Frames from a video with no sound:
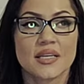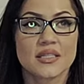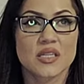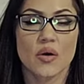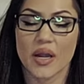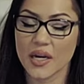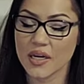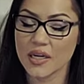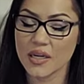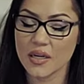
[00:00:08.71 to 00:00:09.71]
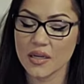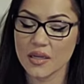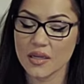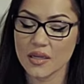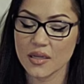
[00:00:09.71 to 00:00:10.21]
So I heard
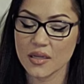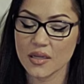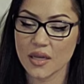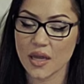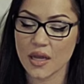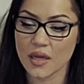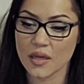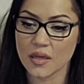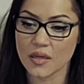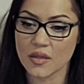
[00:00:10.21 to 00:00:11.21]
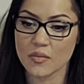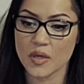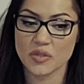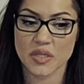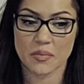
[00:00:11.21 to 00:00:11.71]
the
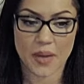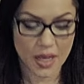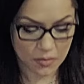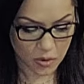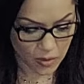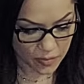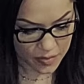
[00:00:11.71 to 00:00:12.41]
most compatible.